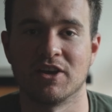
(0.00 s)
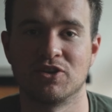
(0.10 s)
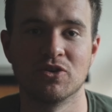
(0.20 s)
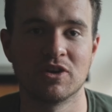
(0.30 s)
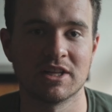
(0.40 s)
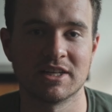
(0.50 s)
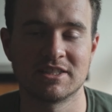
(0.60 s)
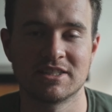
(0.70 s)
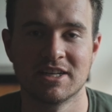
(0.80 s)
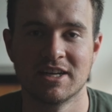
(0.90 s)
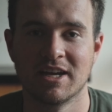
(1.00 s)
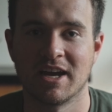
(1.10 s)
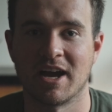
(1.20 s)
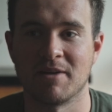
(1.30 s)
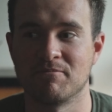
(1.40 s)
Google it.
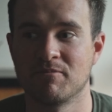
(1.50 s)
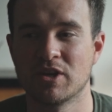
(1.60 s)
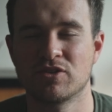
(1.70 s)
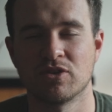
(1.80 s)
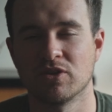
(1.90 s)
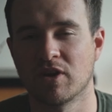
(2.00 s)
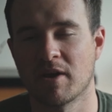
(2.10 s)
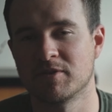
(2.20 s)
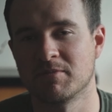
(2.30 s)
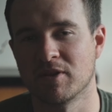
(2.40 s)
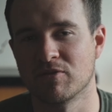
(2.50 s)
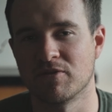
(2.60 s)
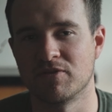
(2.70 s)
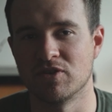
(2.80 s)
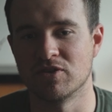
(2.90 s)
Make sure you look up some other
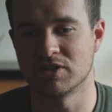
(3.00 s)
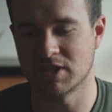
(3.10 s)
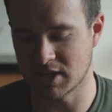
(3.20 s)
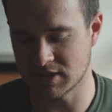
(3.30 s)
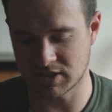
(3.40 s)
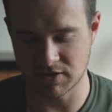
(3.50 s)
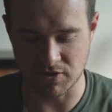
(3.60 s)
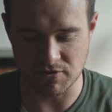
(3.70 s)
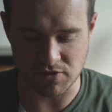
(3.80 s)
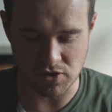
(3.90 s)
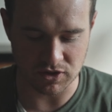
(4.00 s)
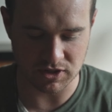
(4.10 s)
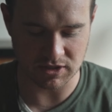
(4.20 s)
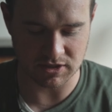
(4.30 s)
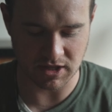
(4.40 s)
reviews. There's different
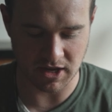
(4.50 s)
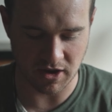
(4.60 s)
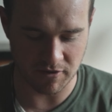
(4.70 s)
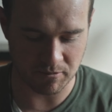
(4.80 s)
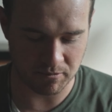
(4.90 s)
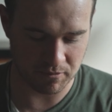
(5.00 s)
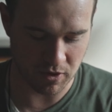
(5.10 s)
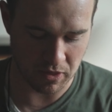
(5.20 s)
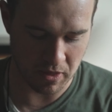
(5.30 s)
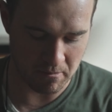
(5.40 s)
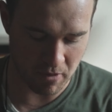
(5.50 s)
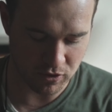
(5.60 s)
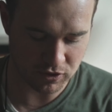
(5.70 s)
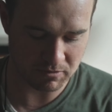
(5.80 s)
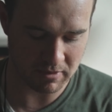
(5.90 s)
versions. Like, I've got the
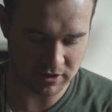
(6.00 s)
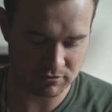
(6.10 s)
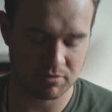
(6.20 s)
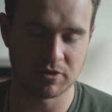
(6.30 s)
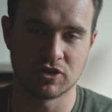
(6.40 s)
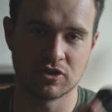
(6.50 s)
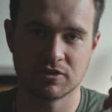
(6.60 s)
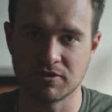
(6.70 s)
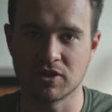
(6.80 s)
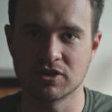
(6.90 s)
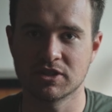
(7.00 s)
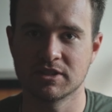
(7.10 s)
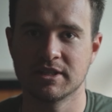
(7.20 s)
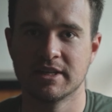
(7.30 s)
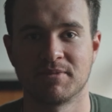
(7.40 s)
most mass-produced
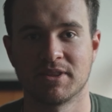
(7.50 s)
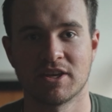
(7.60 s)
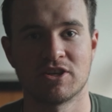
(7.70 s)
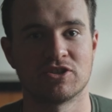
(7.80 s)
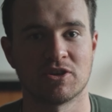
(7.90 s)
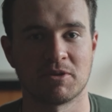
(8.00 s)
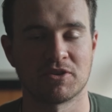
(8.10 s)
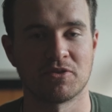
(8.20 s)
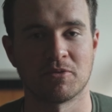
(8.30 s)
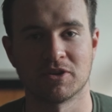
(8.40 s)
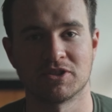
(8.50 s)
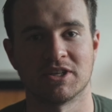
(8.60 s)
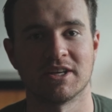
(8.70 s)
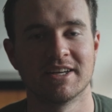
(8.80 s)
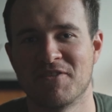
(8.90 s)
version. But thank you so much for
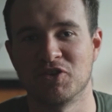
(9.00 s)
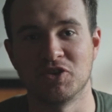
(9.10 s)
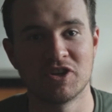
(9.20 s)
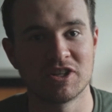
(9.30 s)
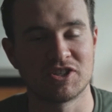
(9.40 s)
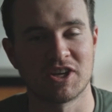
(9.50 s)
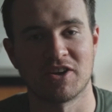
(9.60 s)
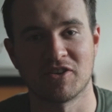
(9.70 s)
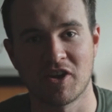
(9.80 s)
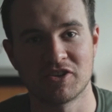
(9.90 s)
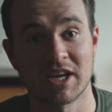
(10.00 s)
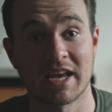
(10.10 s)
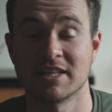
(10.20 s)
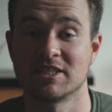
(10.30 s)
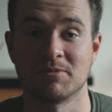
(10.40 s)
watching. If you're new to the channel, go
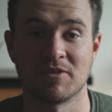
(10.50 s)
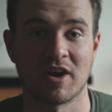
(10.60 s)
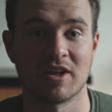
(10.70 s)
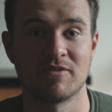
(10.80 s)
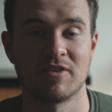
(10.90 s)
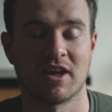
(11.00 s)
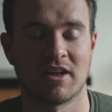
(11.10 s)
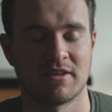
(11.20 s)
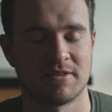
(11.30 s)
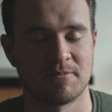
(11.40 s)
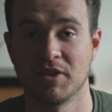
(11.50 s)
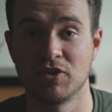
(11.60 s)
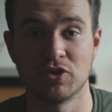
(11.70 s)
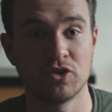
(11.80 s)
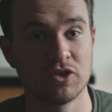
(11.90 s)
check out some of our other If
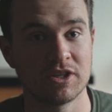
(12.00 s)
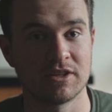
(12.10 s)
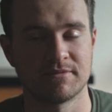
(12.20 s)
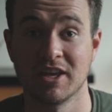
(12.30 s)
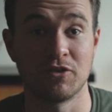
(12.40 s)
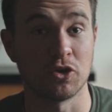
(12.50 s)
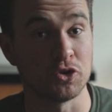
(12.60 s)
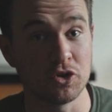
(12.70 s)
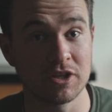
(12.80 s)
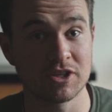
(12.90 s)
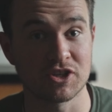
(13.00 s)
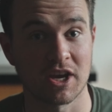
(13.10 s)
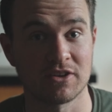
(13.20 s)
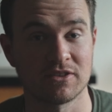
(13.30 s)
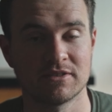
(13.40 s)
you're new to the
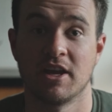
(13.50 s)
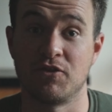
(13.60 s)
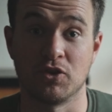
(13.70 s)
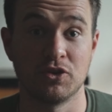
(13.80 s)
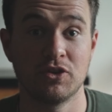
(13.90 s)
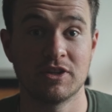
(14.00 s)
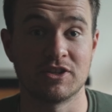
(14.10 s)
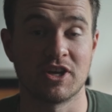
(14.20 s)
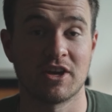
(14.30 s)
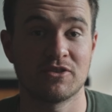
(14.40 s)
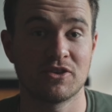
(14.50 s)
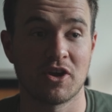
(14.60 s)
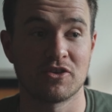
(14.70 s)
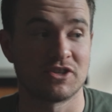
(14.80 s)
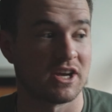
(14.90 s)
channel,
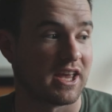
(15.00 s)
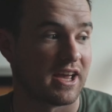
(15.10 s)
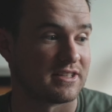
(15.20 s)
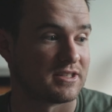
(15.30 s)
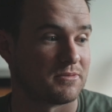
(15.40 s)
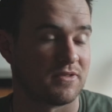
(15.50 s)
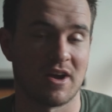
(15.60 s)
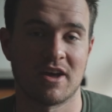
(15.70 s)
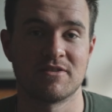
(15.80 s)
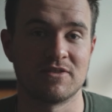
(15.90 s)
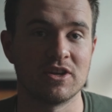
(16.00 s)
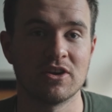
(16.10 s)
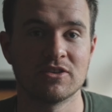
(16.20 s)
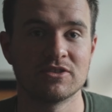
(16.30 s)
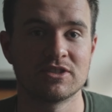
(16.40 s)
go check out some of our other
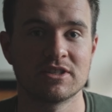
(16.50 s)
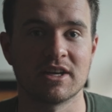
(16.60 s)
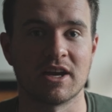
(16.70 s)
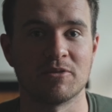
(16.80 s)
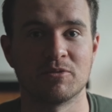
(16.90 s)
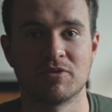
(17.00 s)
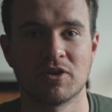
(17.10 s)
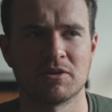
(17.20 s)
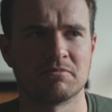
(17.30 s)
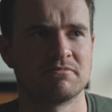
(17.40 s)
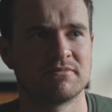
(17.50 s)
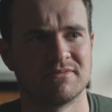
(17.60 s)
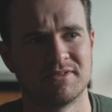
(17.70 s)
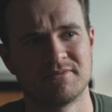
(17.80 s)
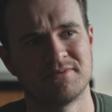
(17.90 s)
videos. We've got a
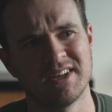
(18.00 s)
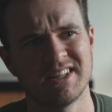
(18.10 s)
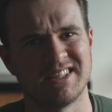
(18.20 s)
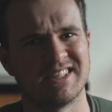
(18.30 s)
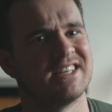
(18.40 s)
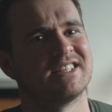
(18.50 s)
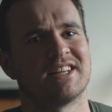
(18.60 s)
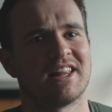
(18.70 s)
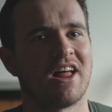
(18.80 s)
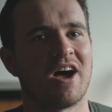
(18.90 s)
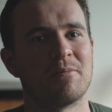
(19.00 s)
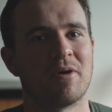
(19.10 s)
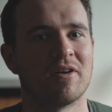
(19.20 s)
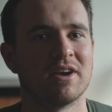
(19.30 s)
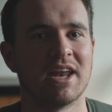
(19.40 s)
fairly decent
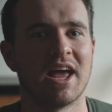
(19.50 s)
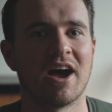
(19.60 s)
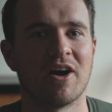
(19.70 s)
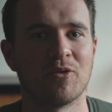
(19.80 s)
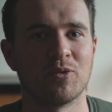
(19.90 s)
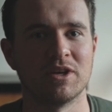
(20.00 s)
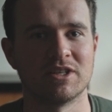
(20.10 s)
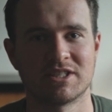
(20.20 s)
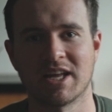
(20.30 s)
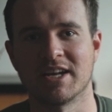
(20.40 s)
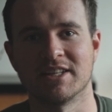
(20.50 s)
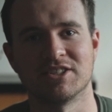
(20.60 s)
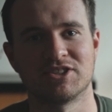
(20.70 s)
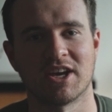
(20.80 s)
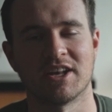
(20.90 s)
library now. We started
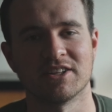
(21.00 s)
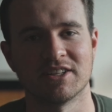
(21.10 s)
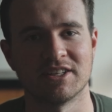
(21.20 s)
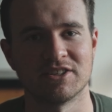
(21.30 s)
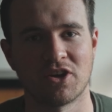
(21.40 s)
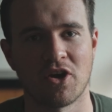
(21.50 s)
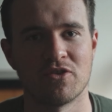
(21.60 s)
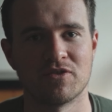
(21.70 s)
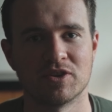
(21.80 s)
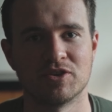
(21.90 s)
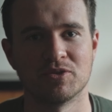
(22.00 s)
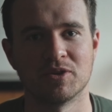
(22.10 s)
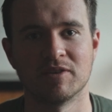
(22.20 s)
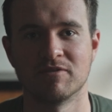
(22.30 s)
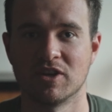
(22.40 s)
this channel in COVID
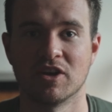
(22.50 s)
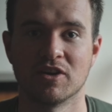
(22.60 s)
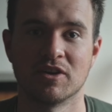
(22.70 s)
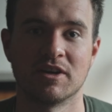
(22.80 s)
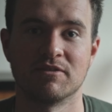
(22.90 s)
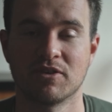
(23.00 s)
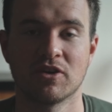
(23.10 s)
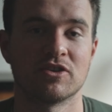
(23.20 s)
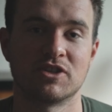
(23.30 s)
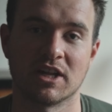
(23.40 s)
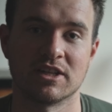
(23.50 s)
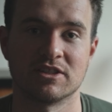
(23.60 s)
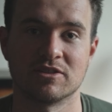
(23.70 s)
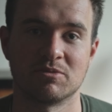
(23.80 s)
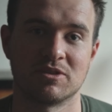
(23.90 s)
doing video and photo
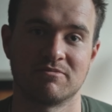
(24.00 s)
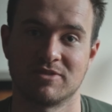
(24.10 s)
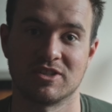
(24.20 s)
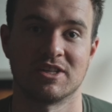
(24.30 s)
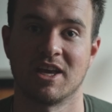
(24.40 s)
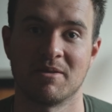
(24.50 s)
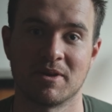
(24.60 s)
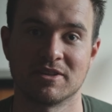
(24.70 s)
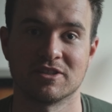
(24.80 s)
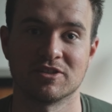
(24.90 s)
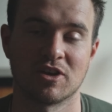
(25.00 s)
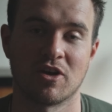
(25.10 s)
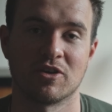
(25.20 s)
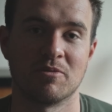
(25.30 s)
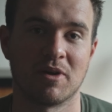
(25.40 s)
challenges just to keep ourselves
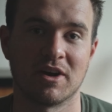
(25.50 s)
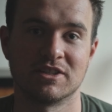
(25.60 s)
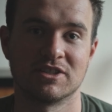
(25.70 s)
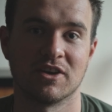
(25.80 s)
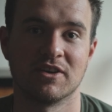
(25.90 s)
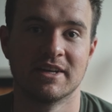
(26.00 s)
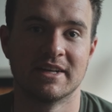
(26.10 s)
occupied. So